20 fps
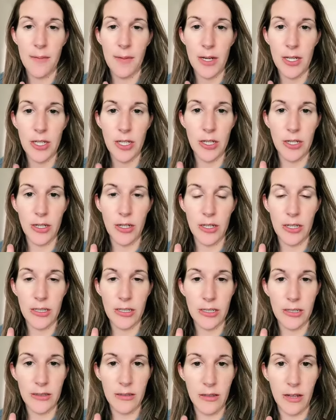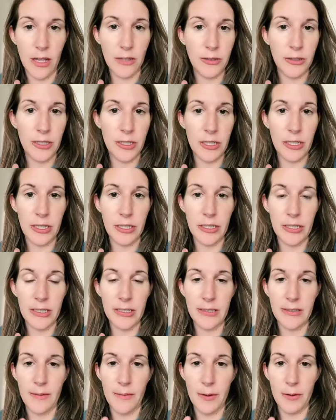Make sure your laundry
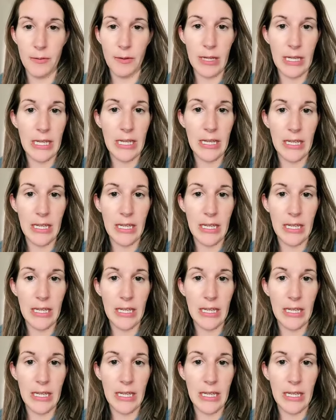detergent is something really